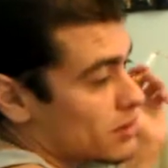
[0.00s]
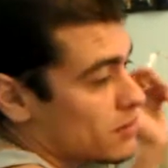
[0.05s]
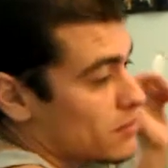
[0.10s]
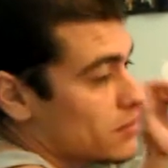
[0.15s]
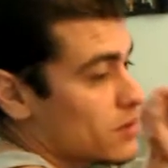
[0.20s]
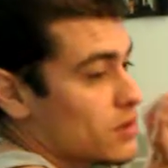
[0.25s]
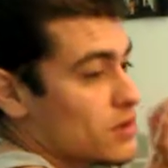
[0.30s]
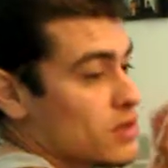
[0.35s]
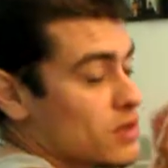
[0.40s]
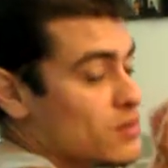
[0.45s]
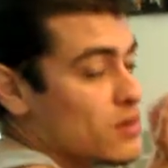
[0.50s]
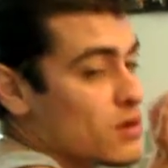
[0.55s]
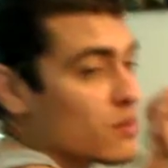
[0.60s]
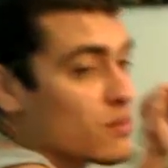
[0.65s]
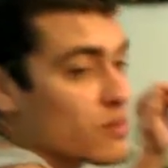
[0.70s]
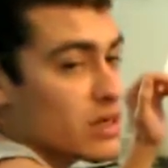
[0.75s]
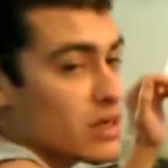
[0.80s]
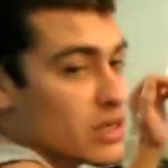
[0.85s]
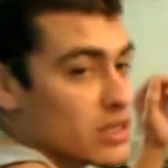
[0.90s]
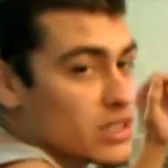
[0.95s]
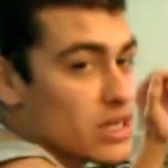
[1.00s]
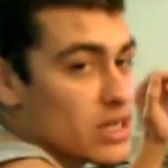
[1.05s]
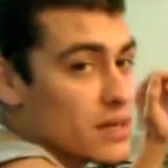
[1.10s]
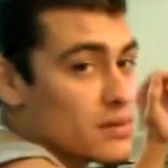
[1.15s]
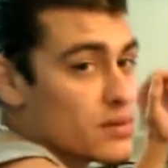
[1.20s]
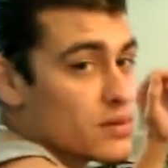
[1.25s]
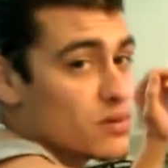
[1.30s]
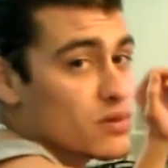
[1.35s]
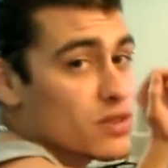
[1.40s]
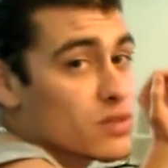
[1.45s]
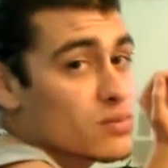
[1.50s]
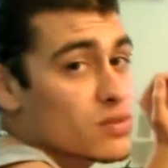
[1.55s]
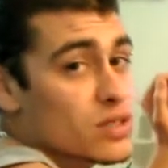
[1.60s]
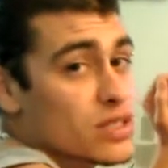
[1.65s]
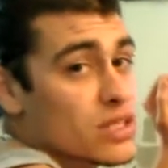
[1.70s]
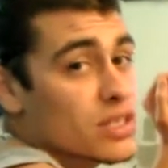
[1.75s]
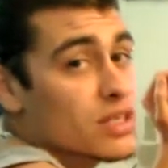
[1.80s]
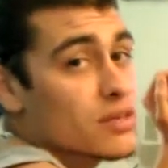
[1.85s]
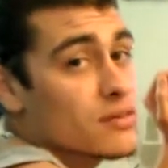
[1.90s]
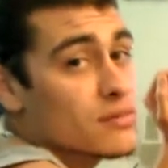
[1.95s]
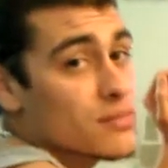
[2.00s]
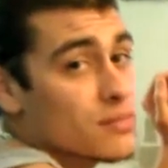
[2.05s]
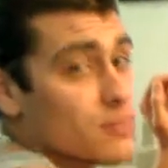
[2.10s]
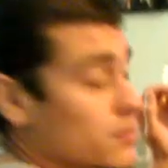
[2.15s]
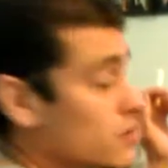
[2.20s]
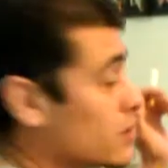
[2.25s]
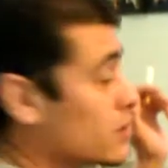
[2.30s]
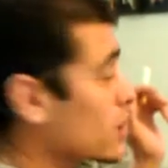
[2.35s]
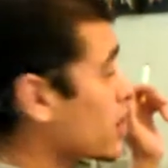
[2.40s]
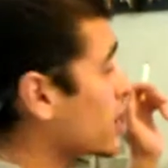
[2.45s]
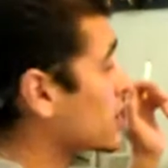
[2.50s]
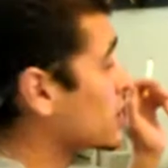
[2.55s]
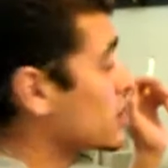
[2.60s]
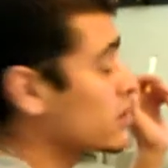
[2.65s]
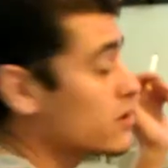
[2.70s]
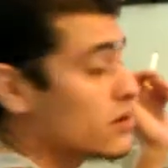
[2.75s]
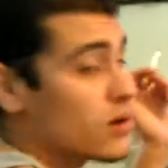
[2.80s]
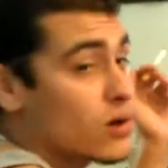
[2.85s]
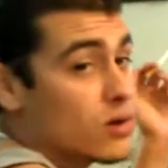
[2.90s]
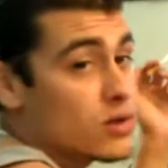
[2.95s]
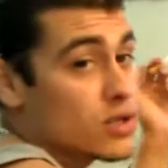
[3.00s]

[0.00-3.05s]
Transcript: you know, smoke blunt, chop screw some shit, you can actually do the whole